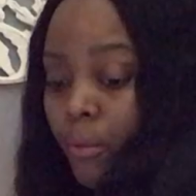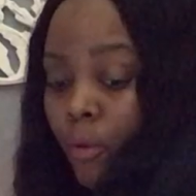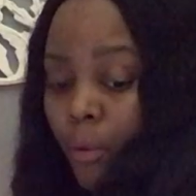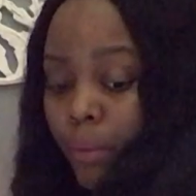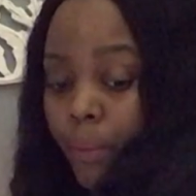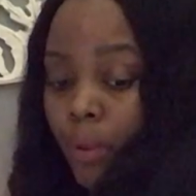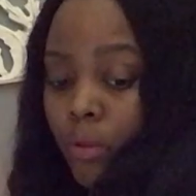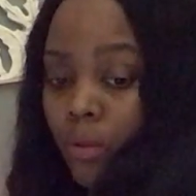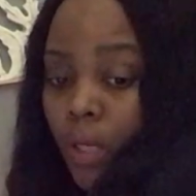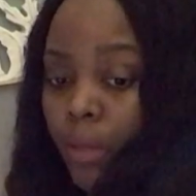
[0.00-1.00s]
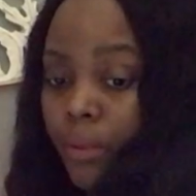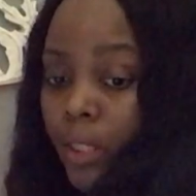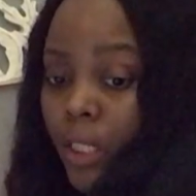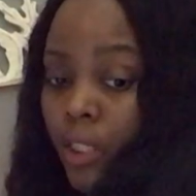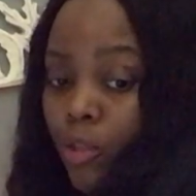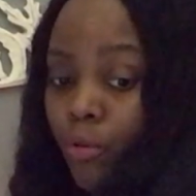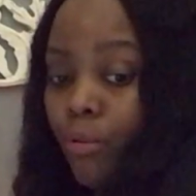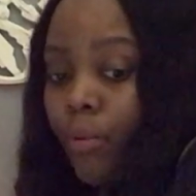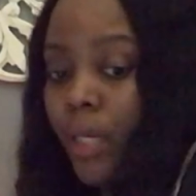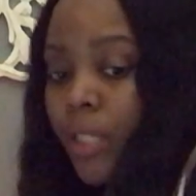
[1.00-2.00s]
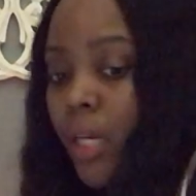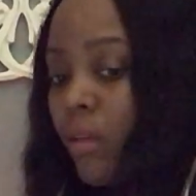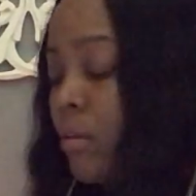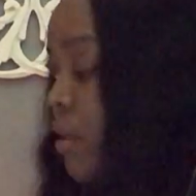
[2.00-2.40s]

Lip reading: or proposal coming into you right now,